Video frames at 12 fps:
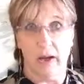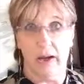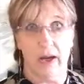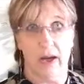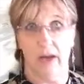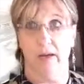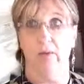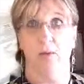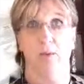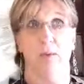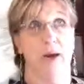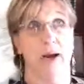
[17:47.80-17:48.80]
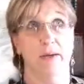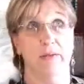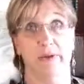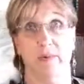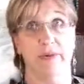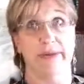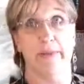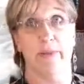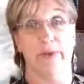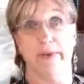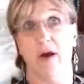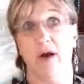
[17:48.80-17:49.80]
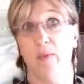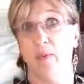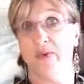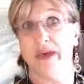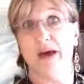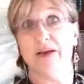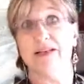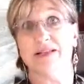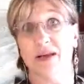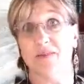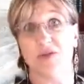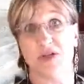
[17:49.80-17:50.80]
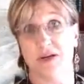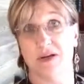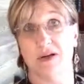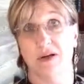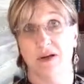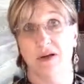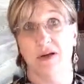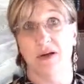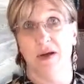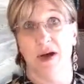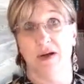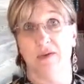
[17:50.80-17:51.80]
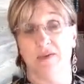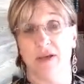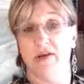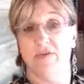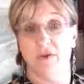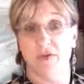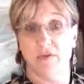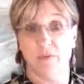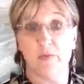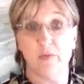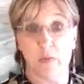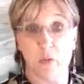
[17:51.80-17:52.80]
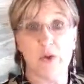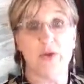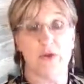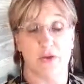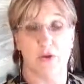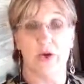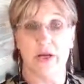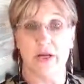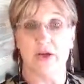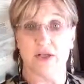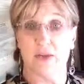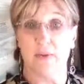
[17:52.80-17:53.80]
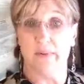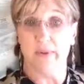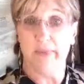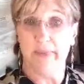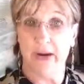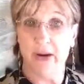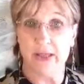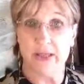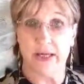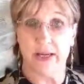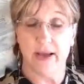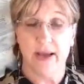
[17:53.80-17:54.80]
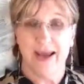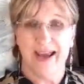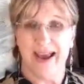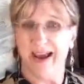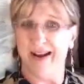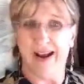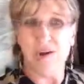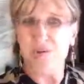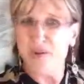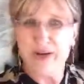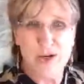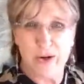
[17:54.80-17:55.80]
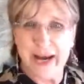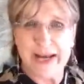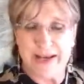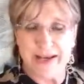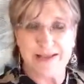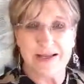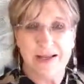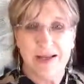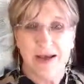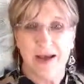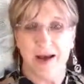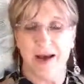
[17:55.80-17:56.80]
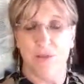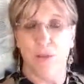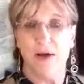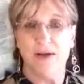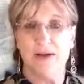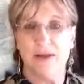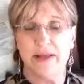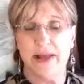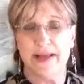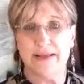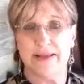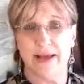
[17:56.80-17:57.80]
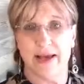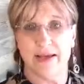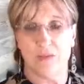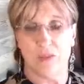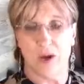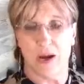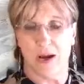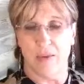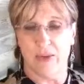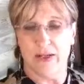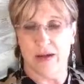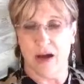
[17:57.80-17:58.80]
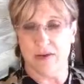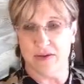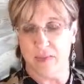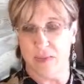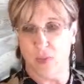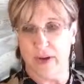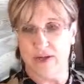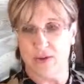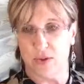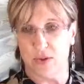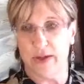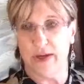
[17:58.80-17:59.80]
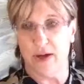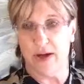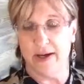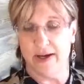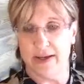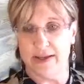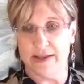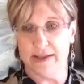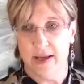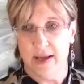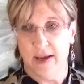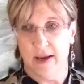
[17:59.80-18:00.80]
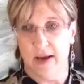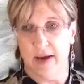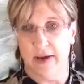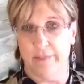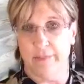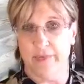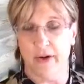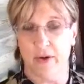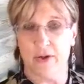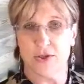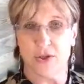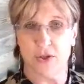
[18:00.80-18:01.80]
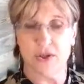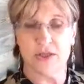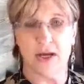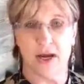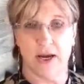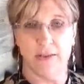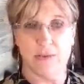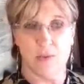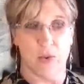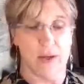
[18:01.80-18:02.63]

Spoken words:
I don't think without exception, I don't think for the 30 years that we've been parenting, and I don't regret it. One of the things that we taught the boys early on is there are certain times